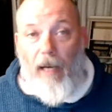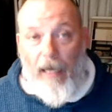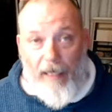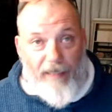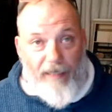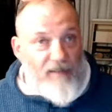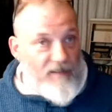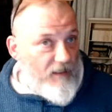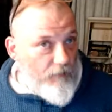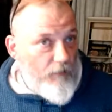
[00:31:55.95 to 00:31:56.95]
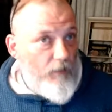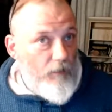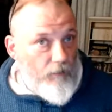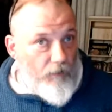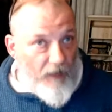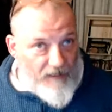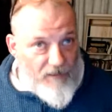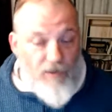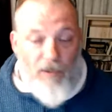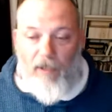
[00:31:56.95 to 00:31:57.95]
I had several
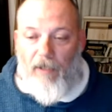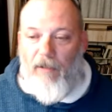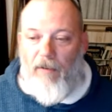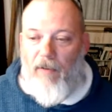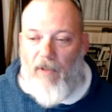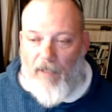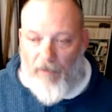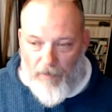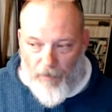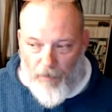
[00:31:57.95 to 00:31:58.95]
friends that